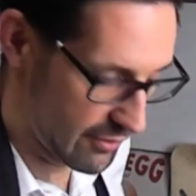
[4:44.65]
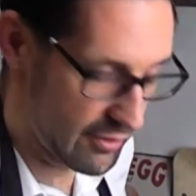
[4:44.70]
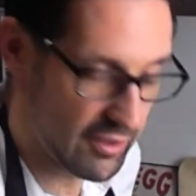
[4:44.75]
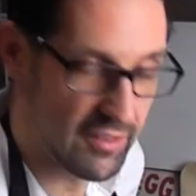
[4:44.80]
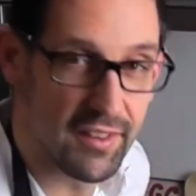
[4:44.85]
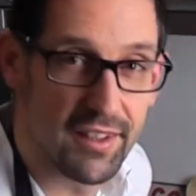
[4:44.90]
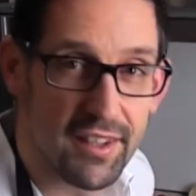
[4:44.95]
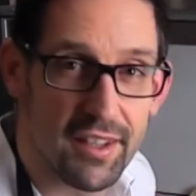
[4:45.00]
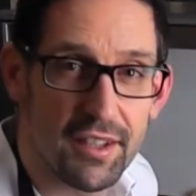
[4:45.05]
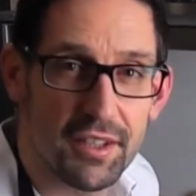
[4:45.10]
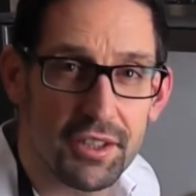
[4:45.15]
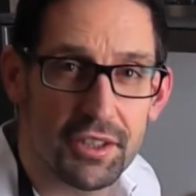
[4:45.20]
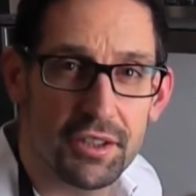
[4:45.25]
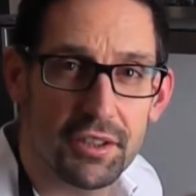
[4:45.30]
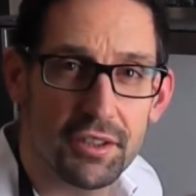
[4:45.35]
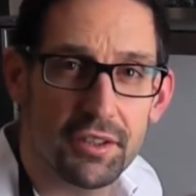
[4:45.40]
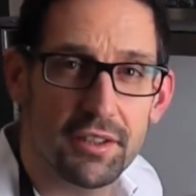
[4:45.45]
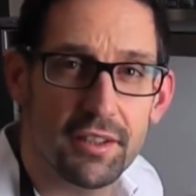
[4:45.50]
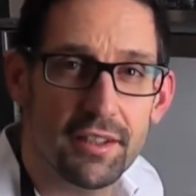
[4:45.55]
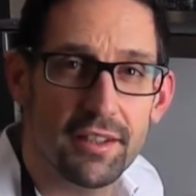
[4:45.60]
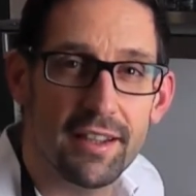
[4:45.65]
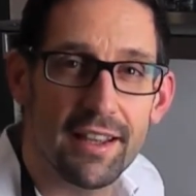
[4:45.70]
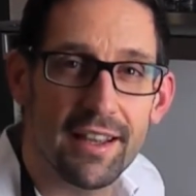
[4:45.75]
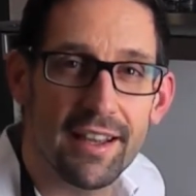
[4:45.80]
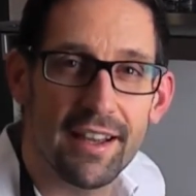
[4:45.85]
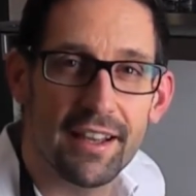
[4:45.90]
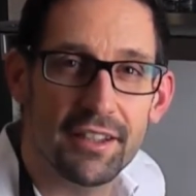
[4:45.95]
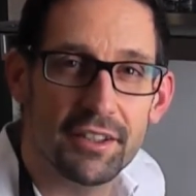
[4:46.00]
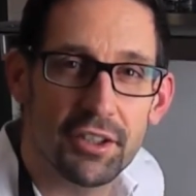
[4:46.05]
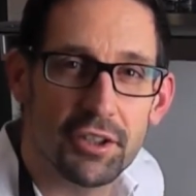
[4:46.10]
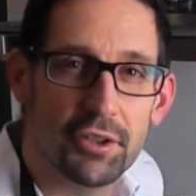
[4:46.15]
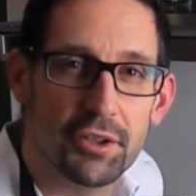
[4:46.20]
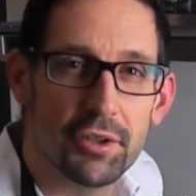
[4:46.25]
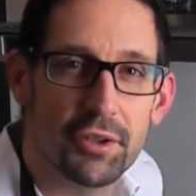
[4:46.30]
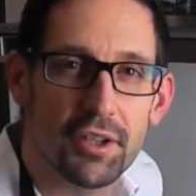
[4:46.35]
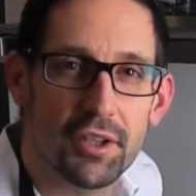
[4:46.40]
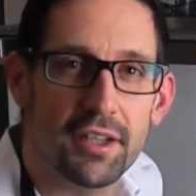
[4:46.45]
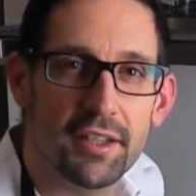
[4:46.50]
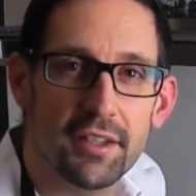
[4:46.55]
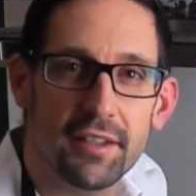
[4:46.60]
you're in the kitchen and you're
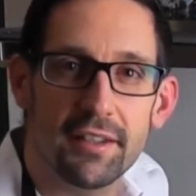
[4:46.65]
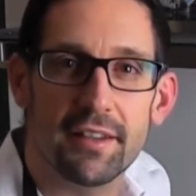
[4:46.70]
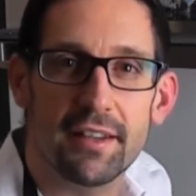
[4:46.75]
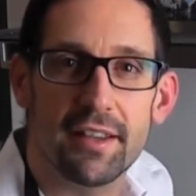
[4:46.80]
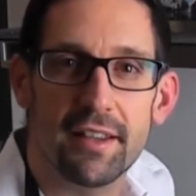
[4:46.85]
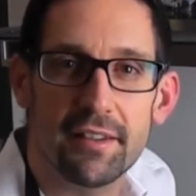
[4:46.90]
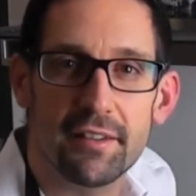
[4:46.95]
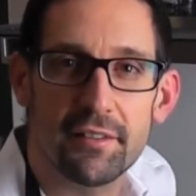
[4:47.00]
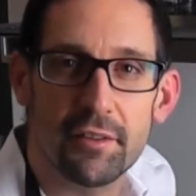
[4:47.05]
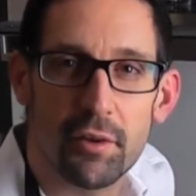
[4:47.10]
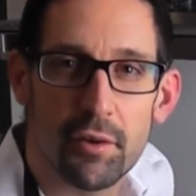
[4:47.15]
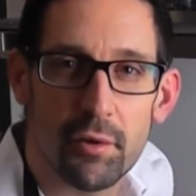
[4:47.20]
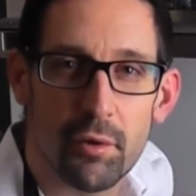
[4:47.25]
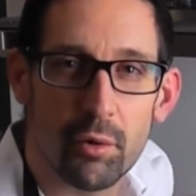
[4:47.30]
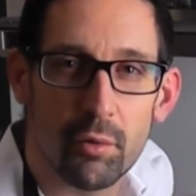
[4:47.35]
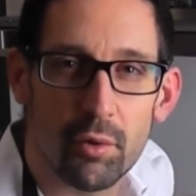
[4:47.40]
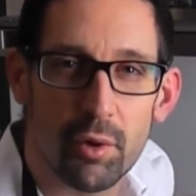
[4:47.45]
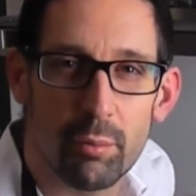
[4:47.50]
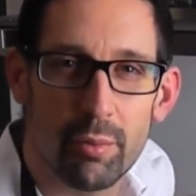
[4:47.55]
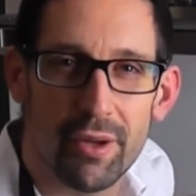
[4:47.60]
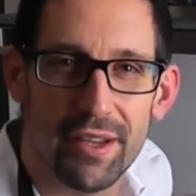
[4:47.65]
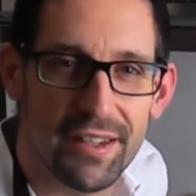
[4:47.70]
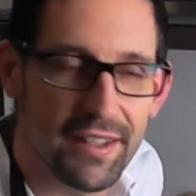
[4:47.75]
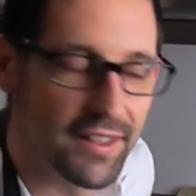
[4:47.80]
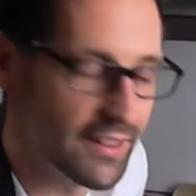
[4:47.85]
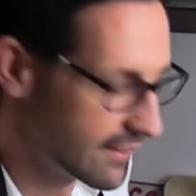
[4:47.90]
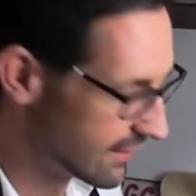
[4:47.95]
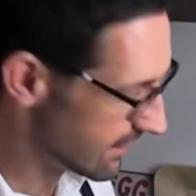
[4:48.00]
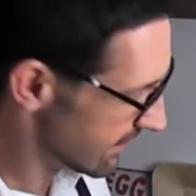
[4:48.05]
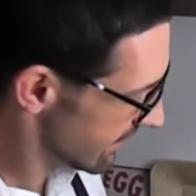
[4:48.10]
cooking, then there's nothing wrong with a pinny.